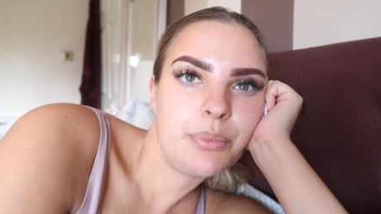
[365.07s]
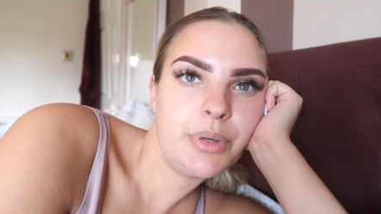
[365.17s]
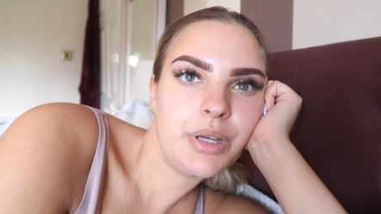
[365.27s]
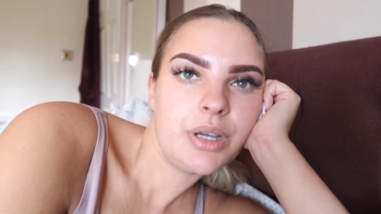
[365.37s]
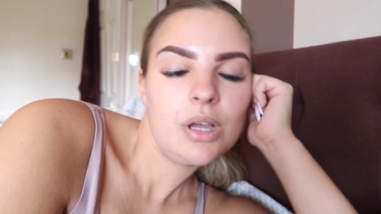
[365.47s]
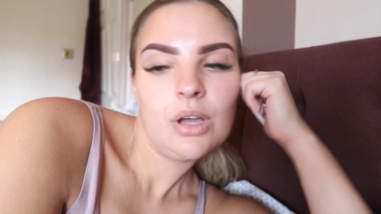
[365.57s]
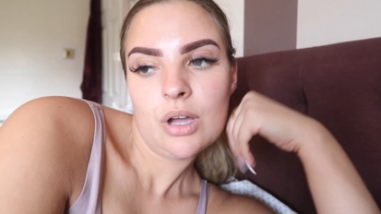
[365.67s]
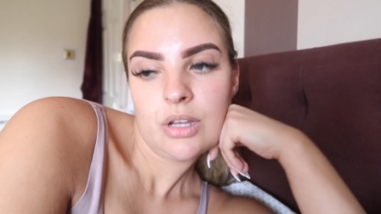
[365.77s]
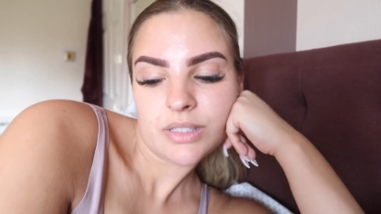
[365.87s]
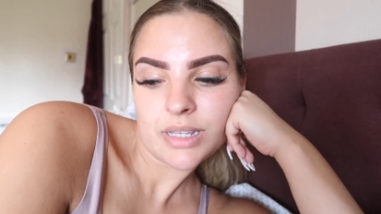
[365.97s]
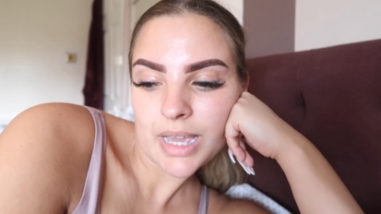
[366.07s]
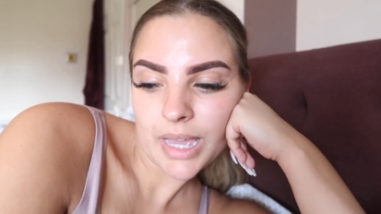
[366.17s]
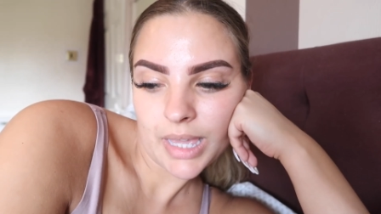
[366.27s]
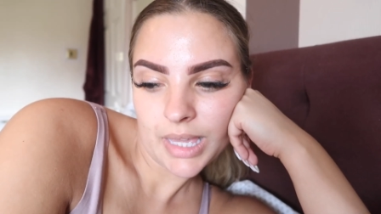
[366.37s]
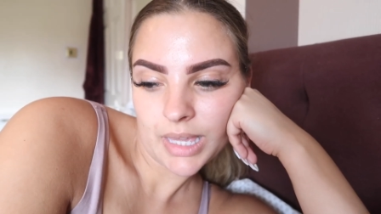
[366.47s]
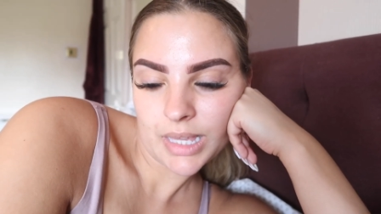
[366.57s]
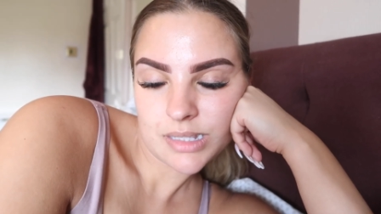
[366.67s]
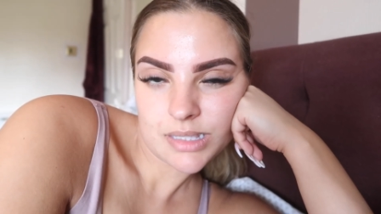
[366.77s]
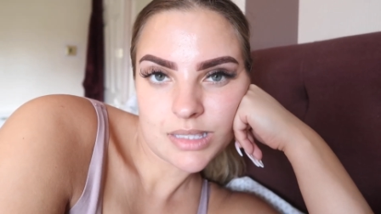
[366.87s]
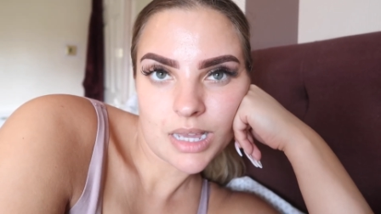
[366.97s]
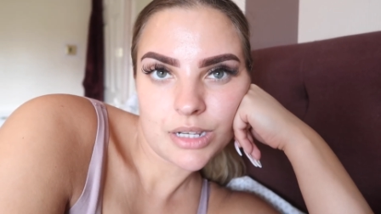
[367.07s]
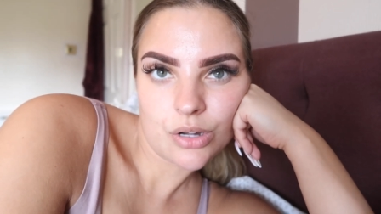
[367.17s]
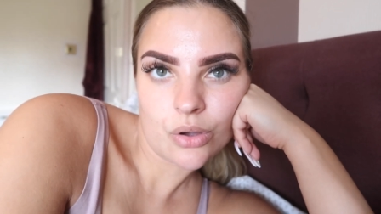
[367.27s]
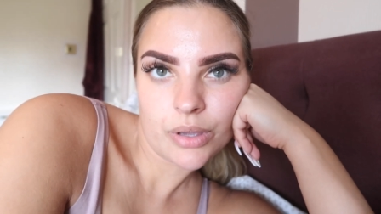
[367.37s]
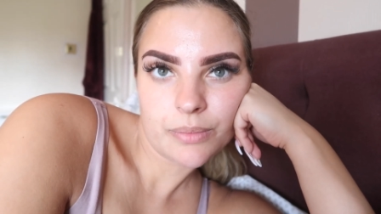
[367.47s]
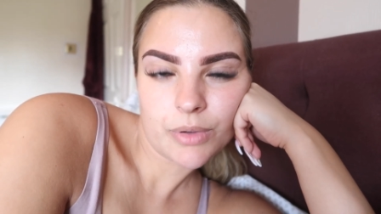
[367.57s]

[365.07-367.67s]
But today is Saturday night.